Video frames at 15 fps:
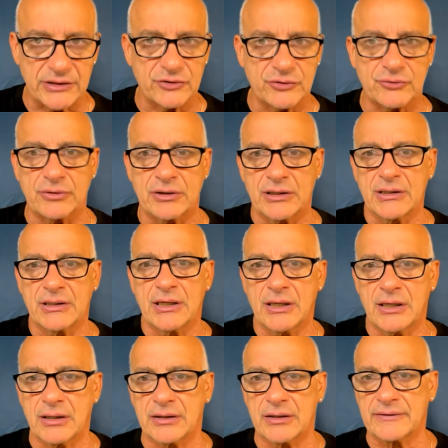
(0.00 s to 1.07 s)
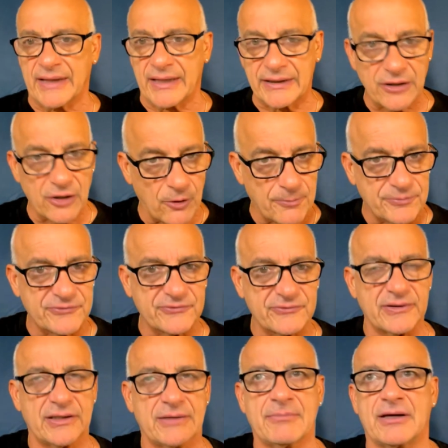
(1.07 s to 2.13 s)
do. That helps
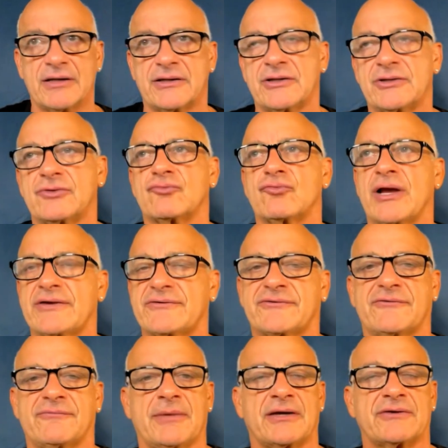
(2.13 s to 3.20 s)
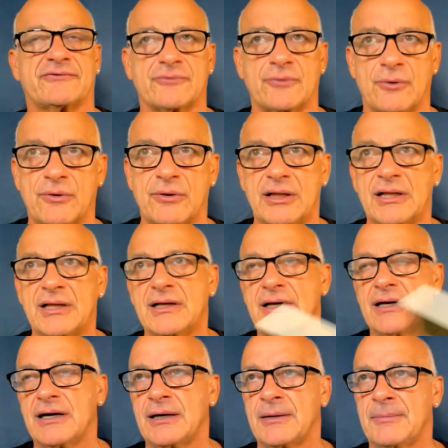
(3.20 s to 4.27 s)
in the rest of my soul.
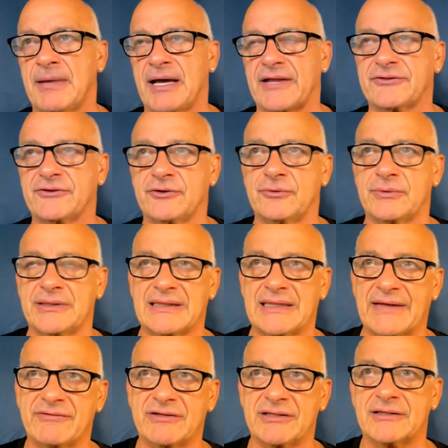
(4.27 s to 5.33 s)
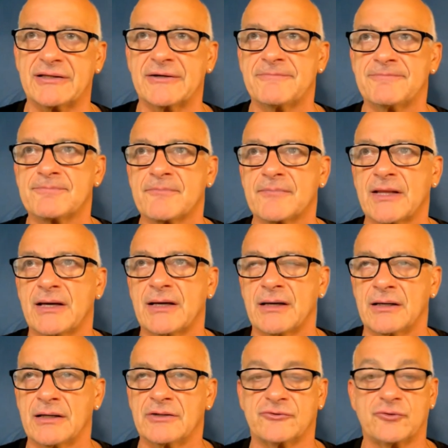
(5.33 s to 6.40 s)
Matthew 11,
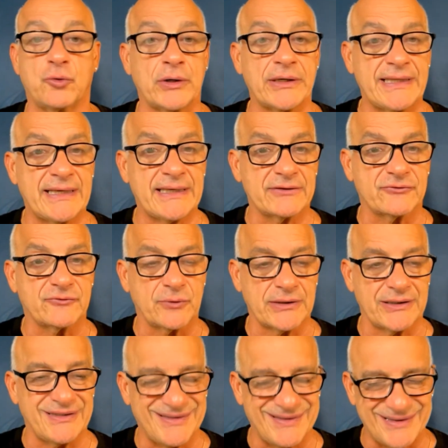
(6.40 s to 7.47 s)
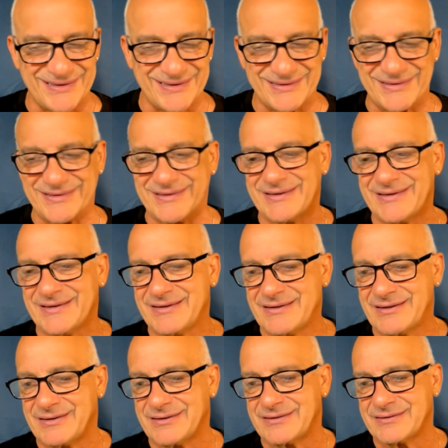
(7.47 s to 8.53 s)
28-29,
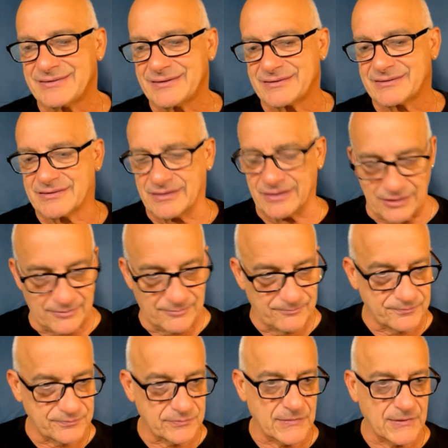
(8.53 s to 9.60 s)
that come